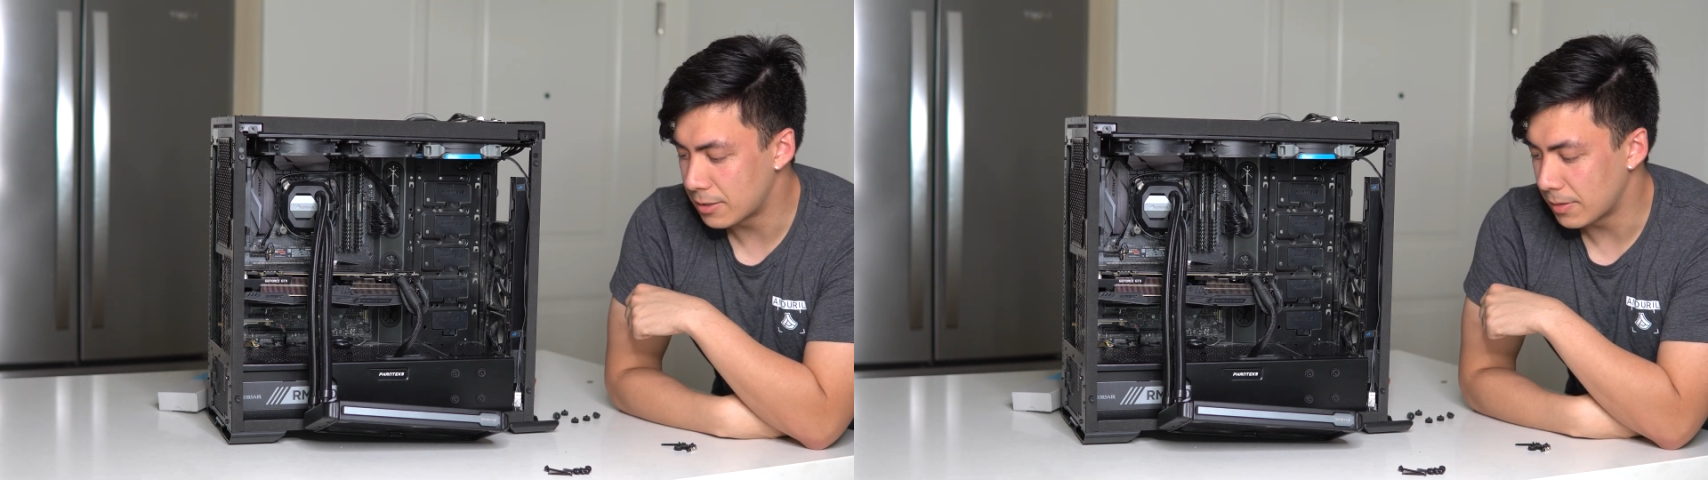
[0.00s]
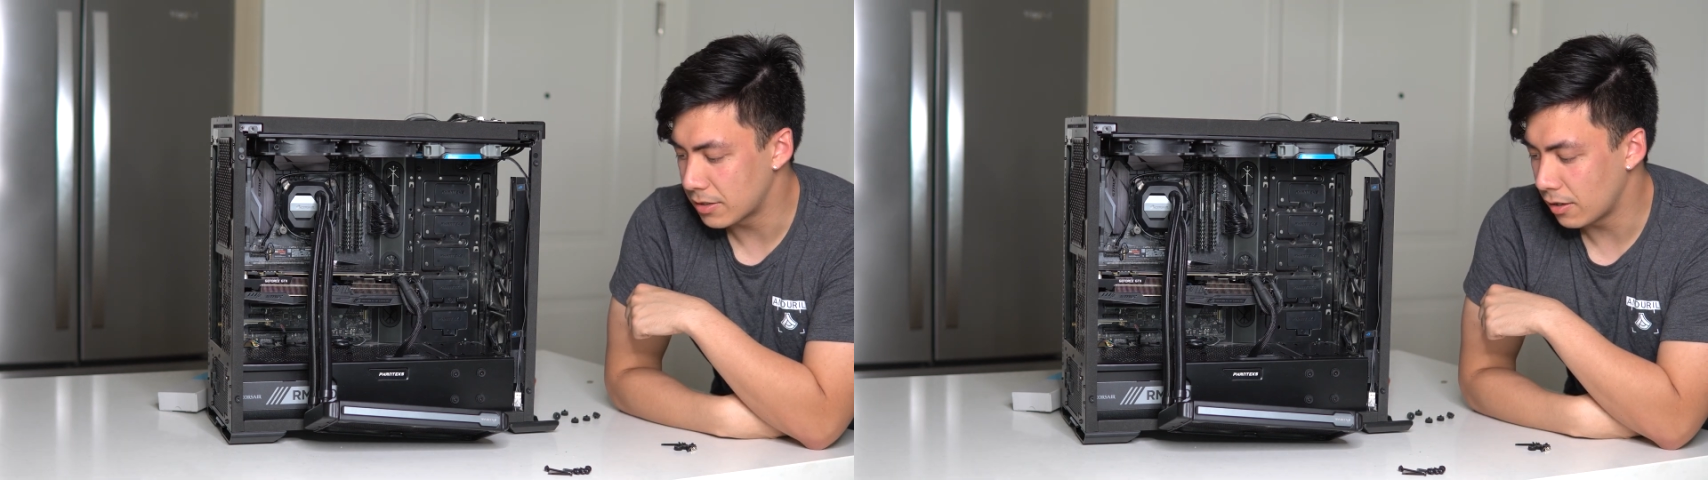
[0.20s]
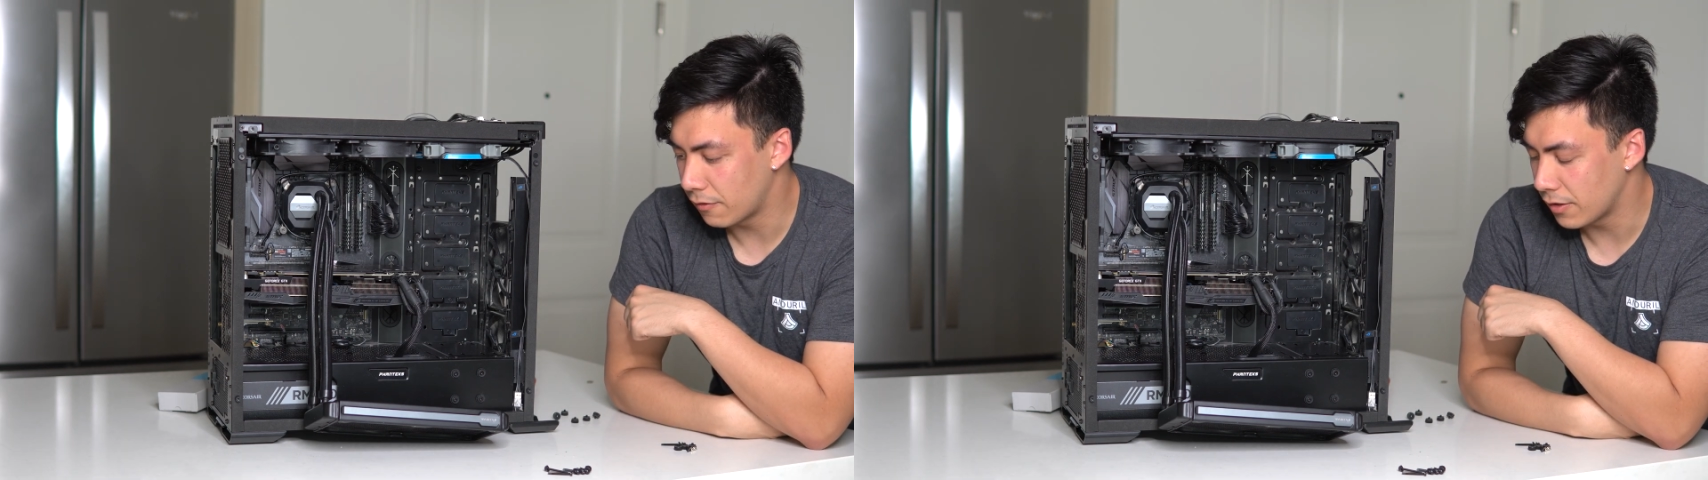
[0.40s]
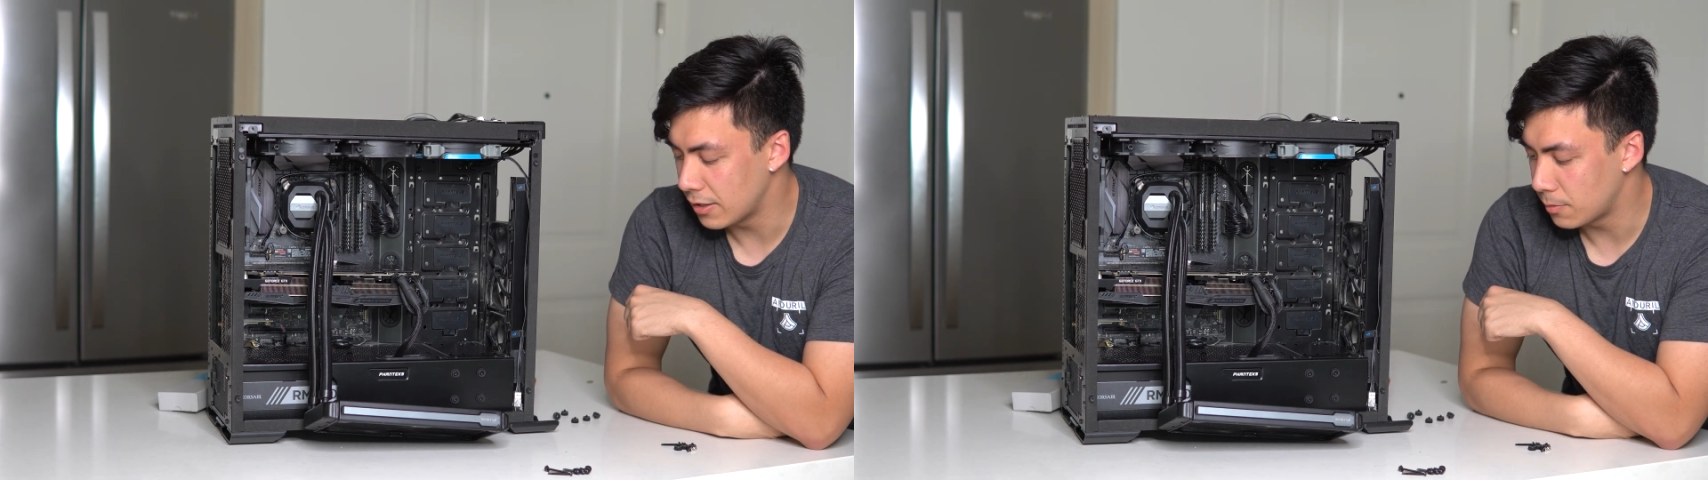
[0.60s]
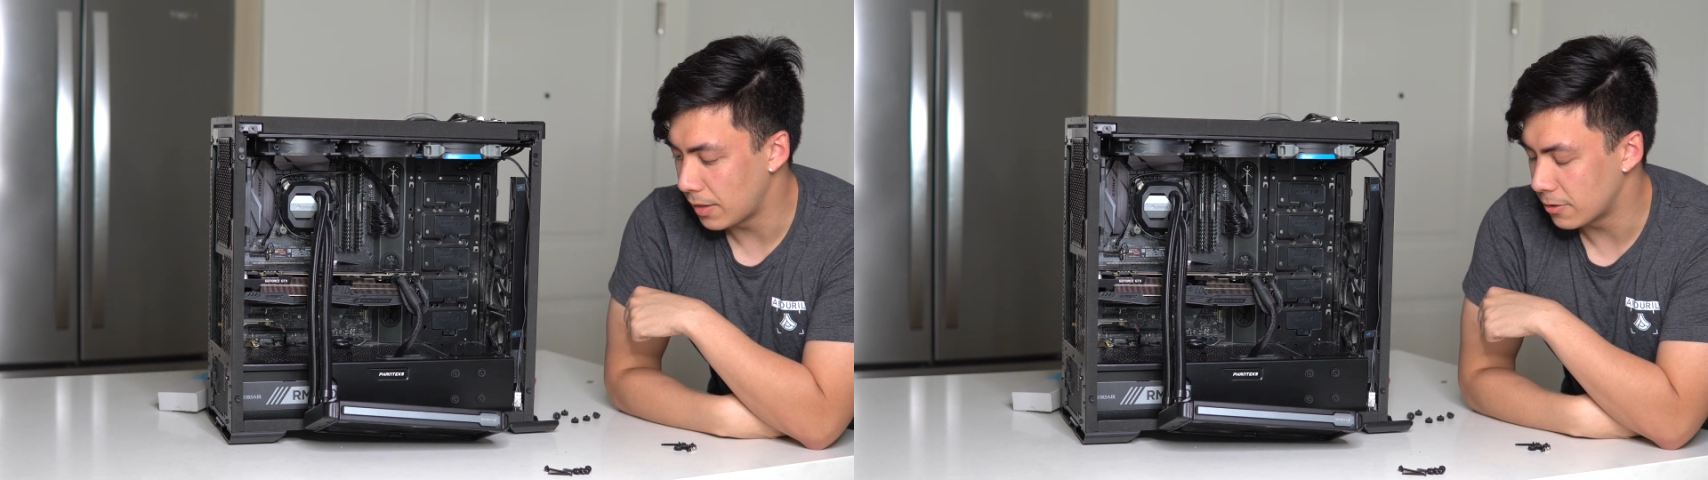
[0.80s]
especially for
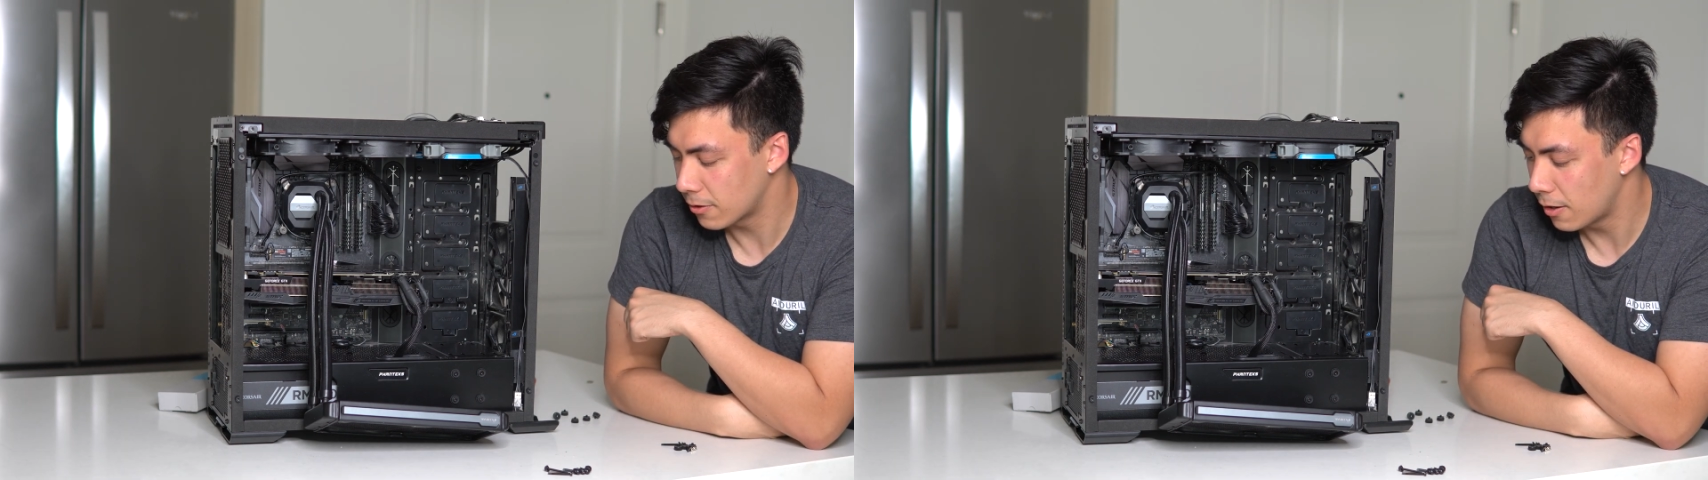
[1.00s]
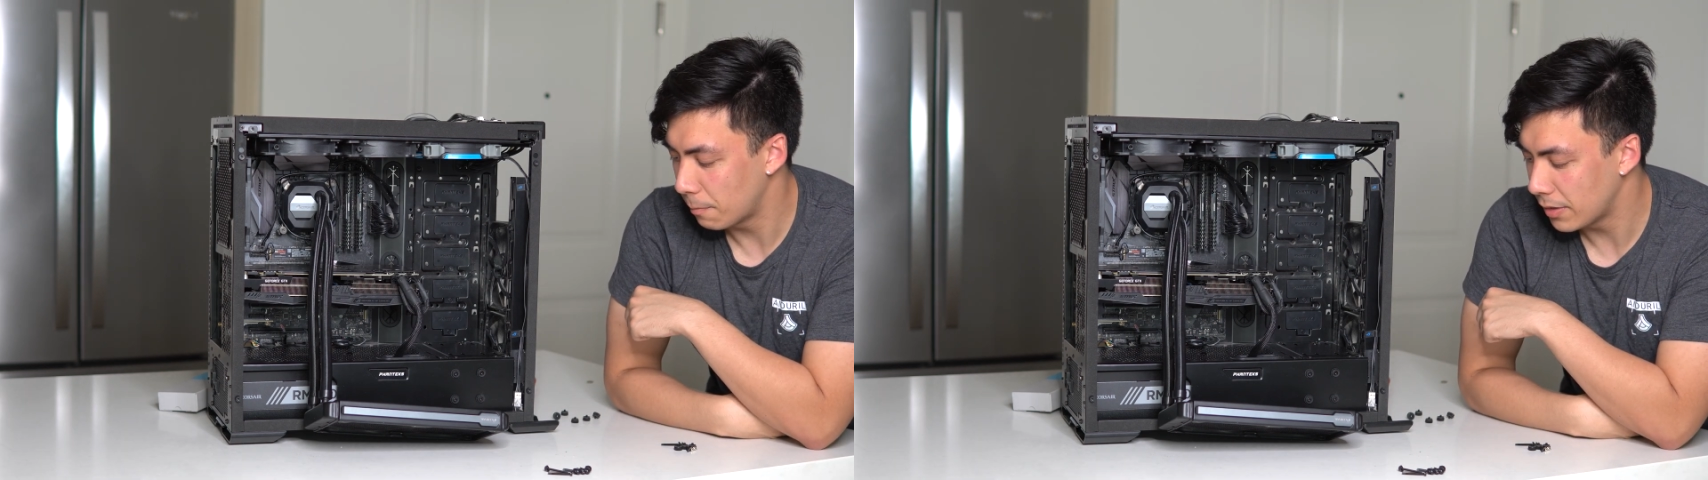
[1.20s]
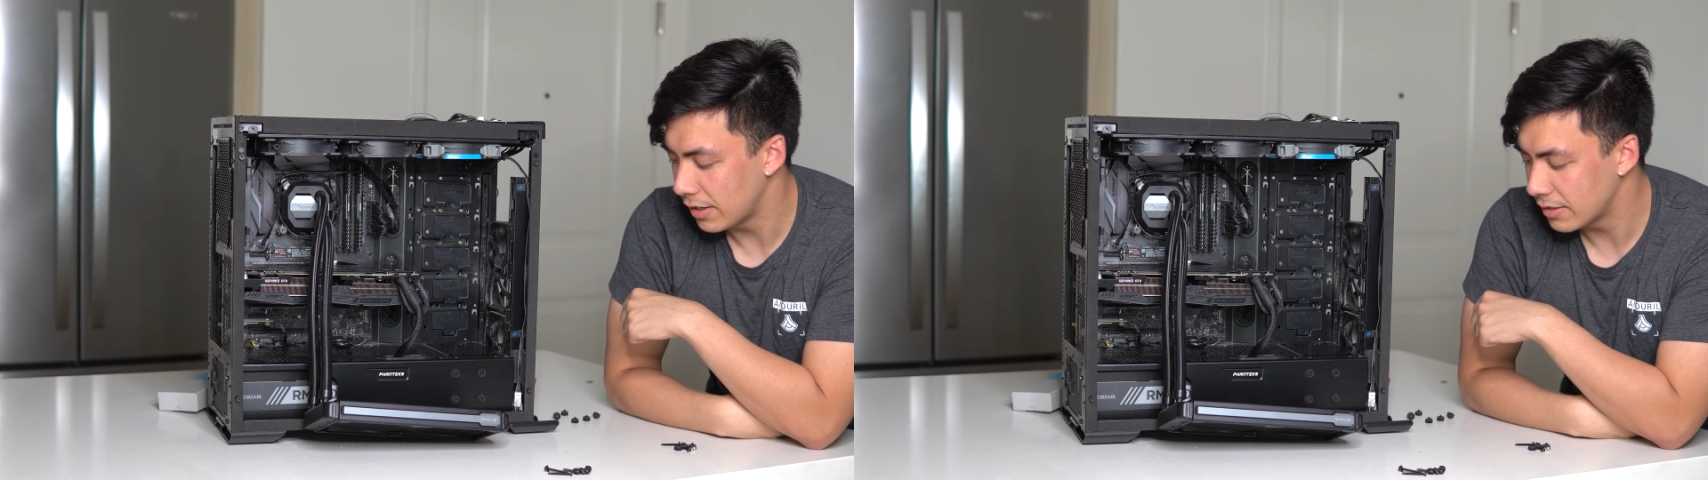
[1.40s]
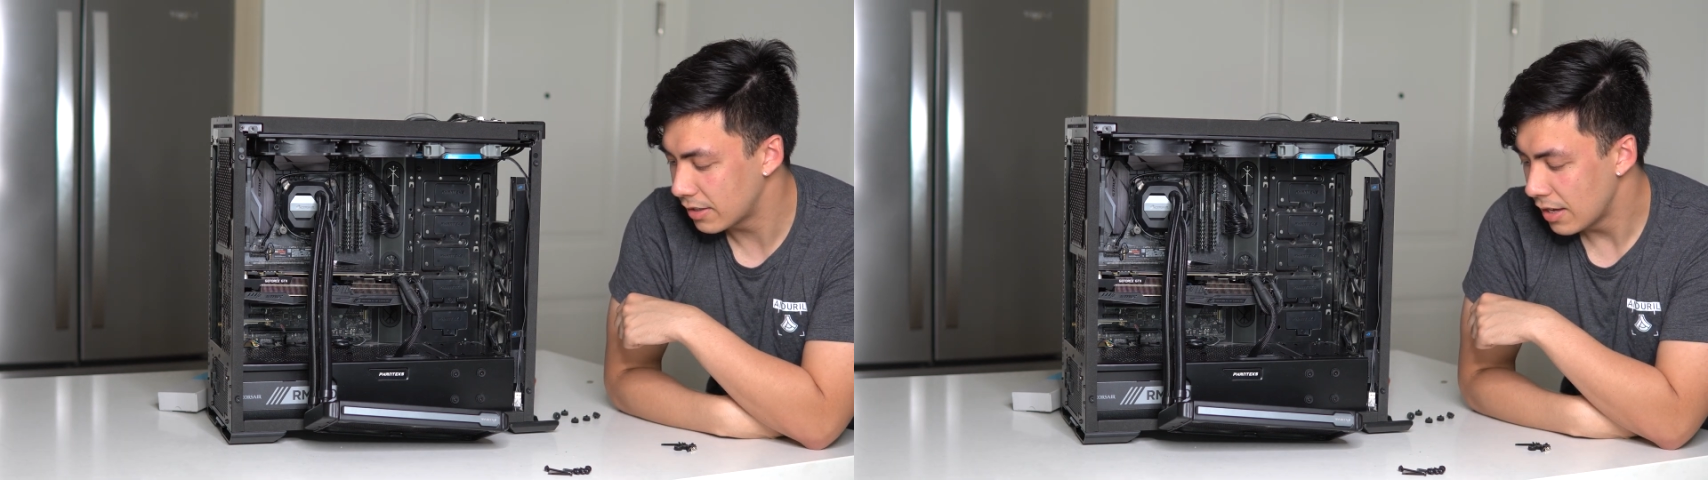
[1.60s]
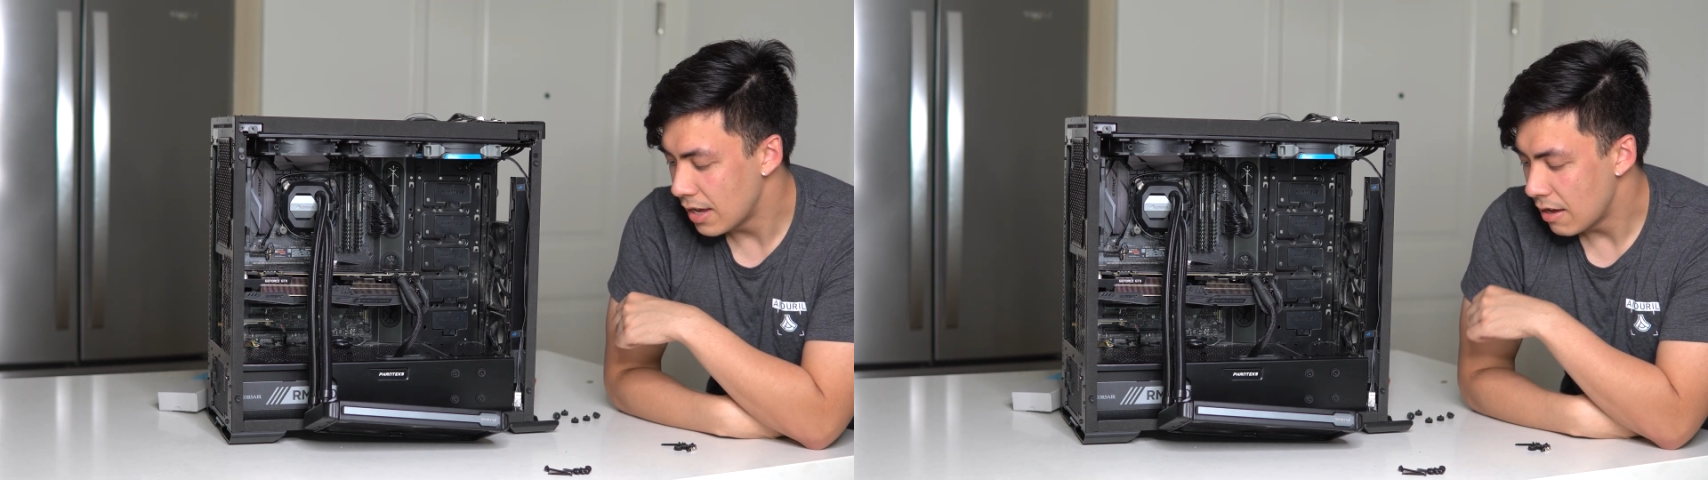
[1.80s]
these major companies.